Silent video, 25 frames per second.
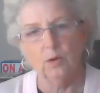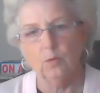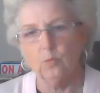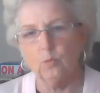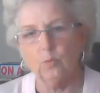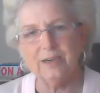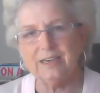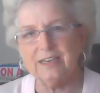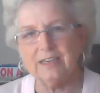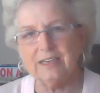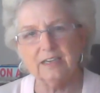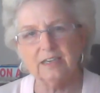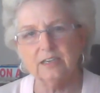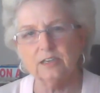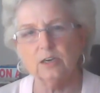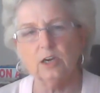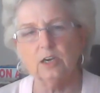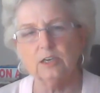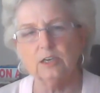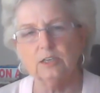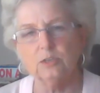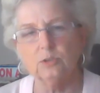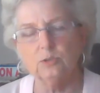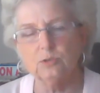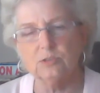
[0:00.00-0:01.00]
We
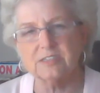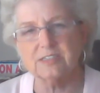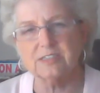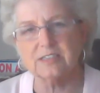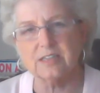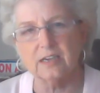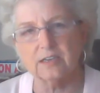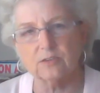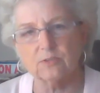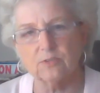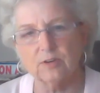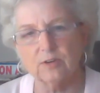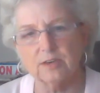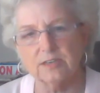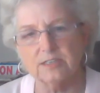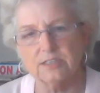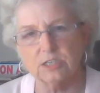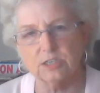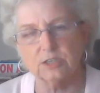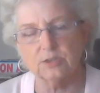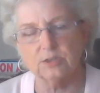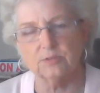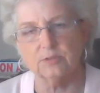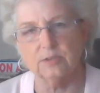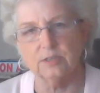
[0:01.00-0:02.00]
cannot use that
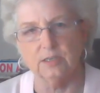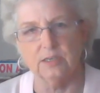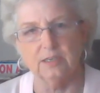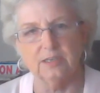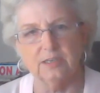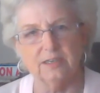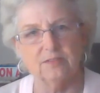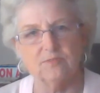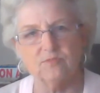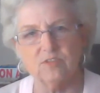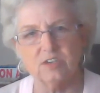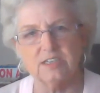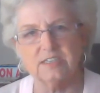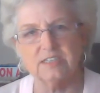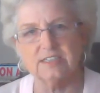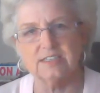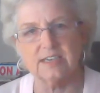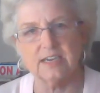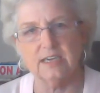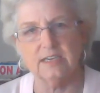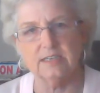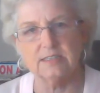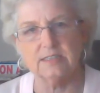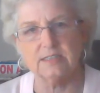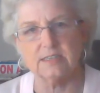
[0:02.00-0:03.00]
criteria in these
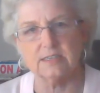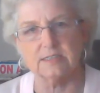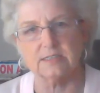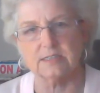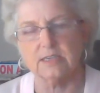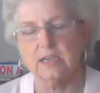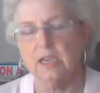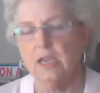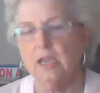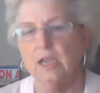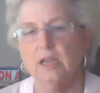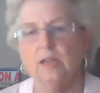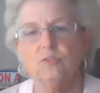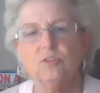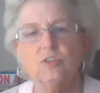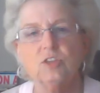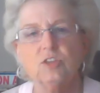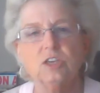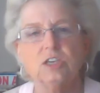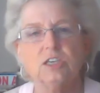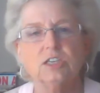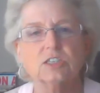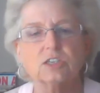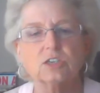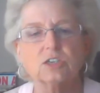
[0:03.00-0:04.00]
cases.
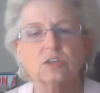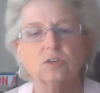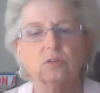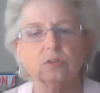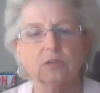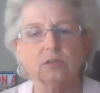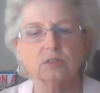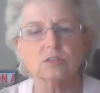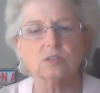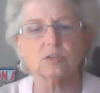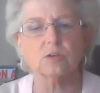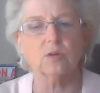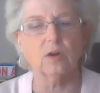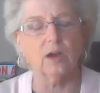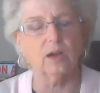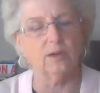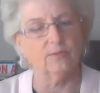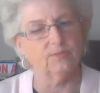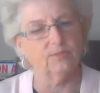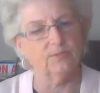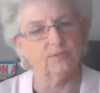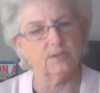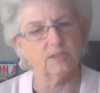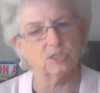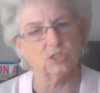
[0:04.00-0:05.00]
These girls are
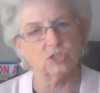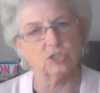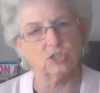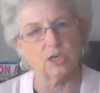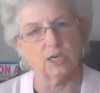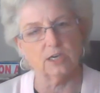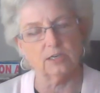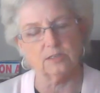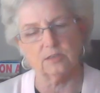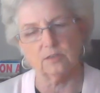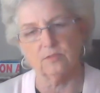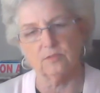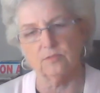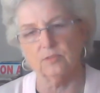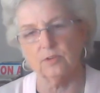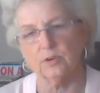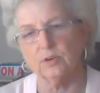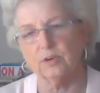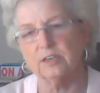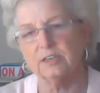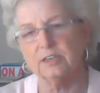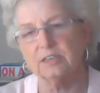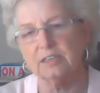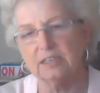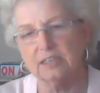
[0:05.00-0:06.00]
often injected.
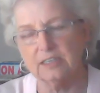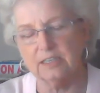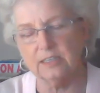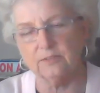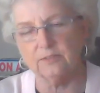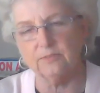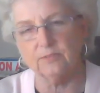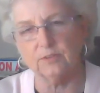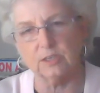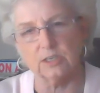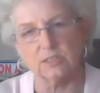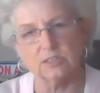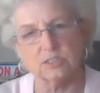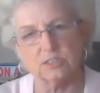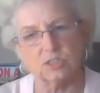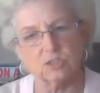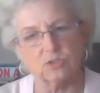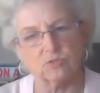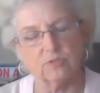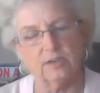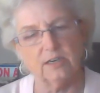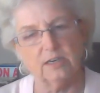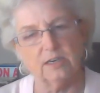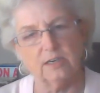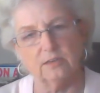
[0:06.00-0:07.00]
They're given a
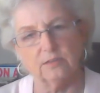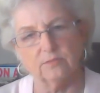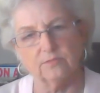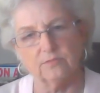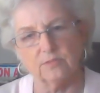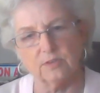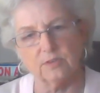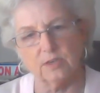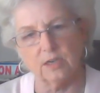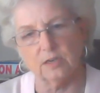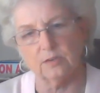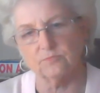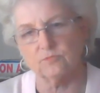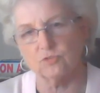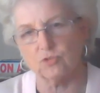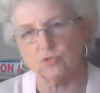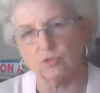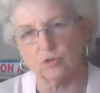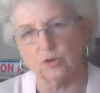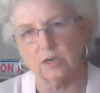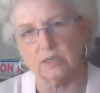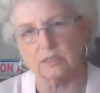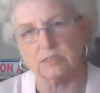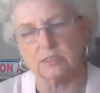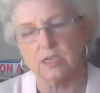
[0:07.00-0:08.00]
string of
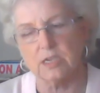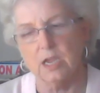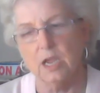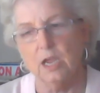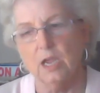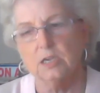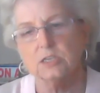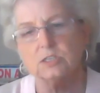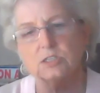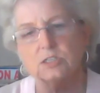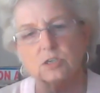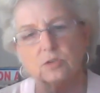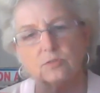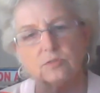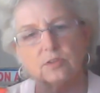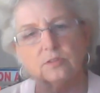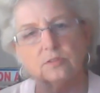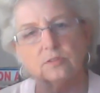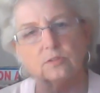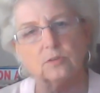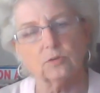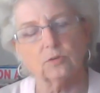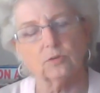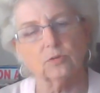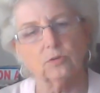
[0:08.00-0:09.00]
drugs so that
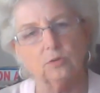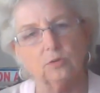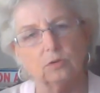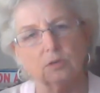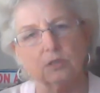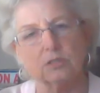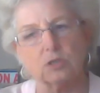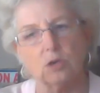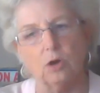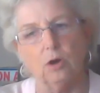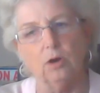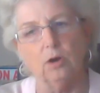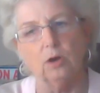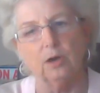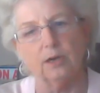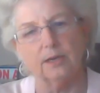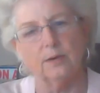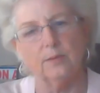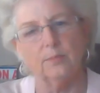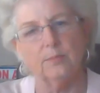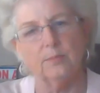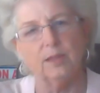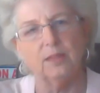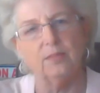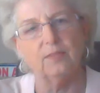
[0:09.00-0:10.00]
they're hooked on
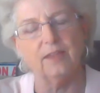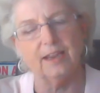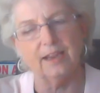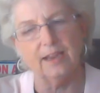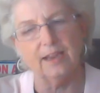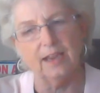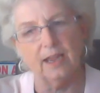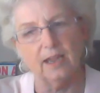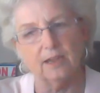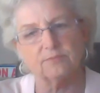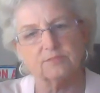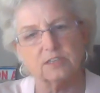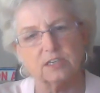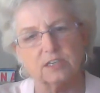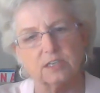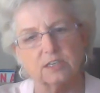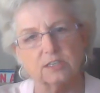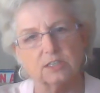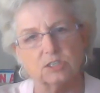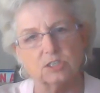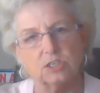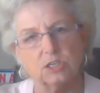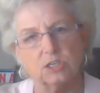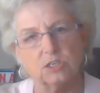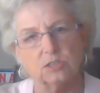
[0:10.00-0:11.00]
them and they have to
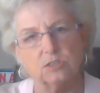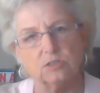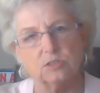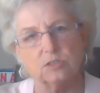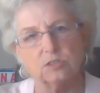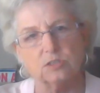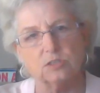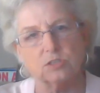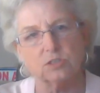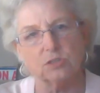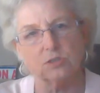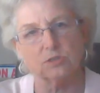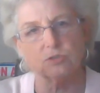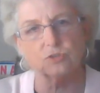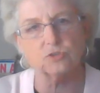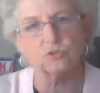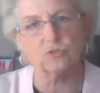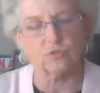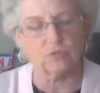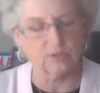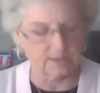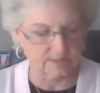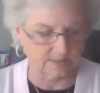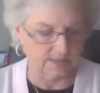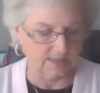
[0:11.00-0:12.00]
continue to turn
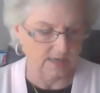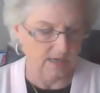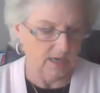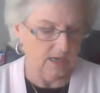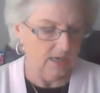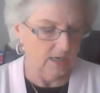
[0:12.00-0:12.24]
tricks